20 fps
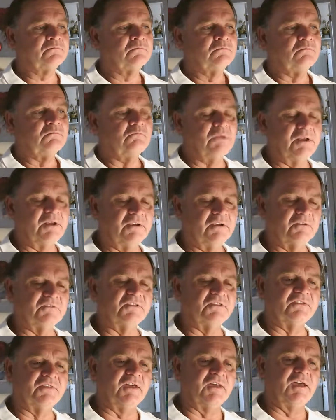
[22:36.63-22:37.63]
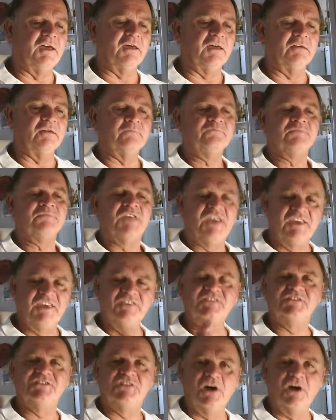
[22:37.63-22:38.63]
But here's the thing.
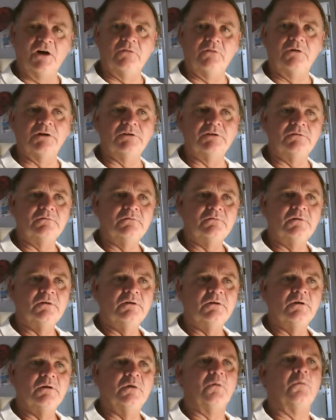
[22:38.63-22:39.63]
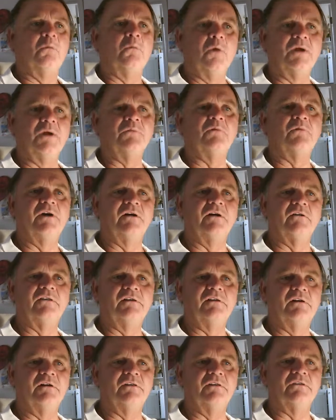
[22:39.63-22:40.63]
He's going one way or
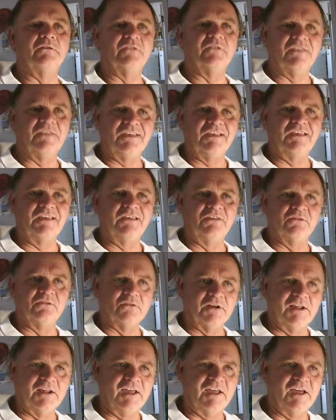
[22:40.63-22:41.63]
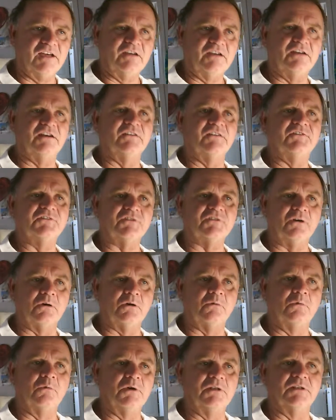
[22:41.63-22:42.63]
the other, either in handcuffs or
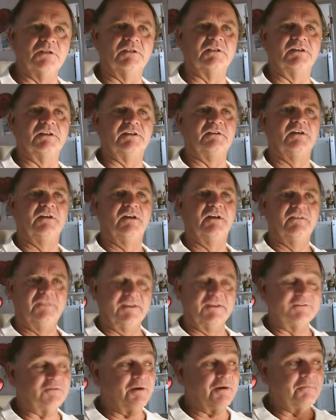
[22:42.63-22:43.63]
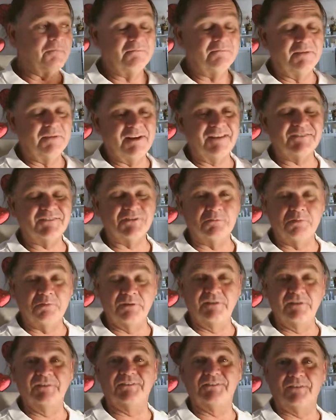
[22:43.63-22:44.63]
willingly. That's what my Modesto
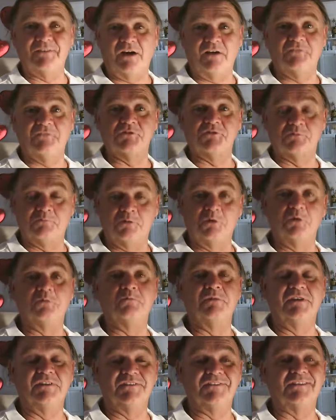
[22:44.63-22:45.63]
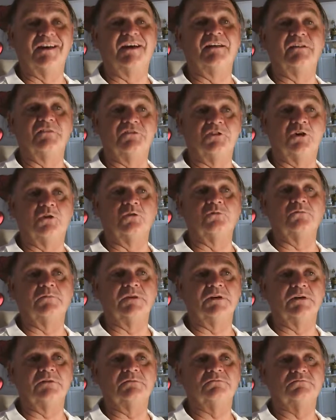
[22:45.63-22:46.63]
police officer pulled me aside and told
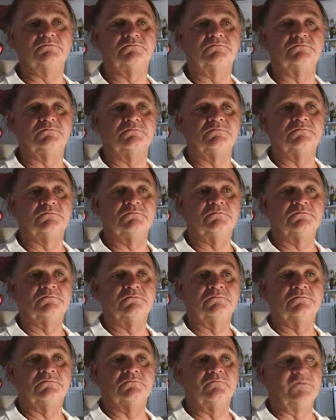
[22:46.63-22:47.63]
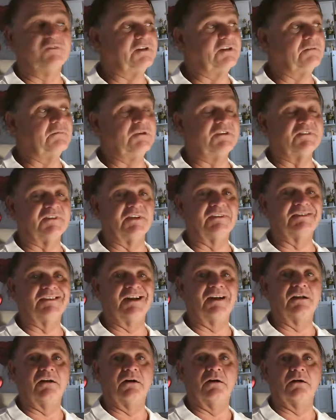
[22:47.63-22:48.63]
me when Timmy ate
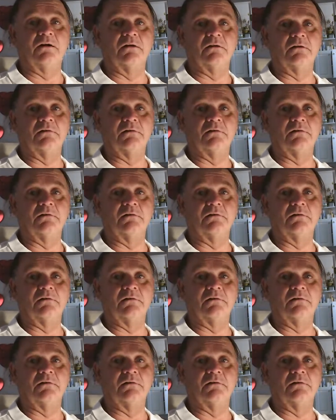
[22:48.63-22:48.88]
that car.